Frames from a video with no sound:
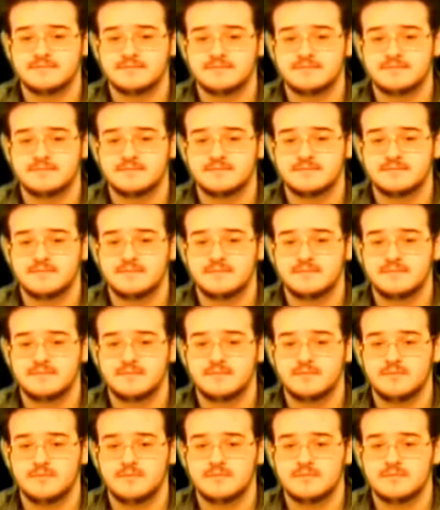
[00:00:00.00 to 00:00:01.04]

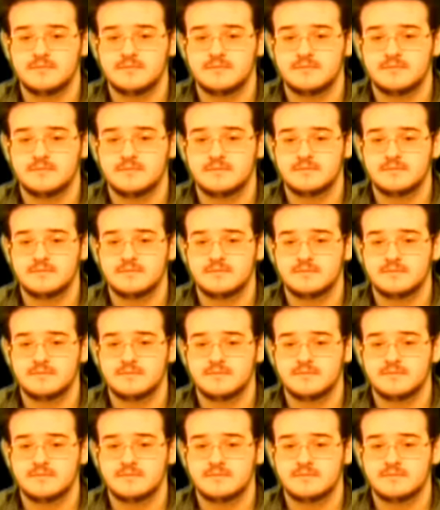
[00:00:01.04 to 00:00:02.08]

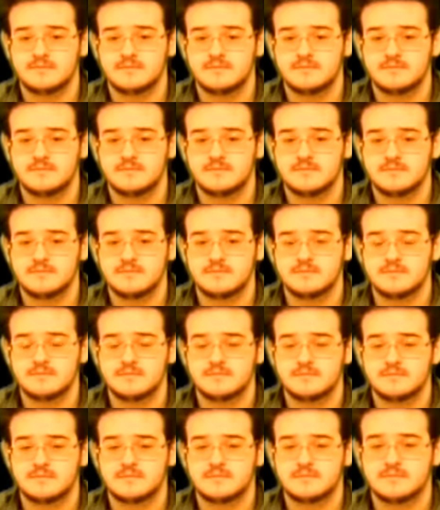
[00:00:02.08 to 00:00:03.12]

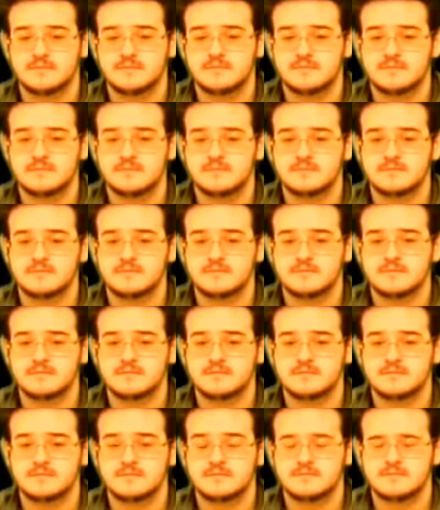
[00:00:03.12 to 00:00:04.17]

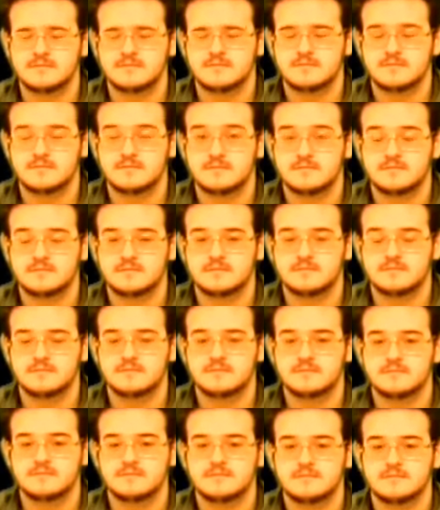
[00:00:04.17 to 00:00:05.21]

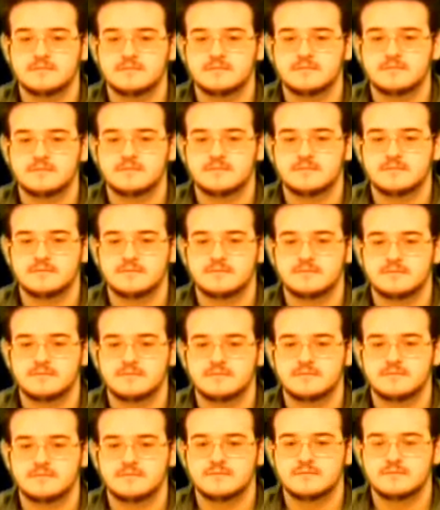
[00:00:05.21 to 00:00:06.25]

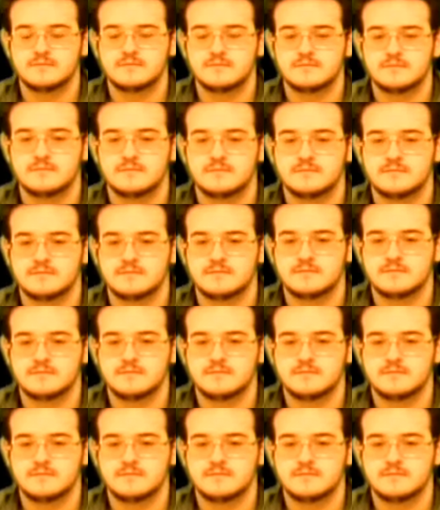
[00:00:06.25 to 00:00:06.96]
(not speaking)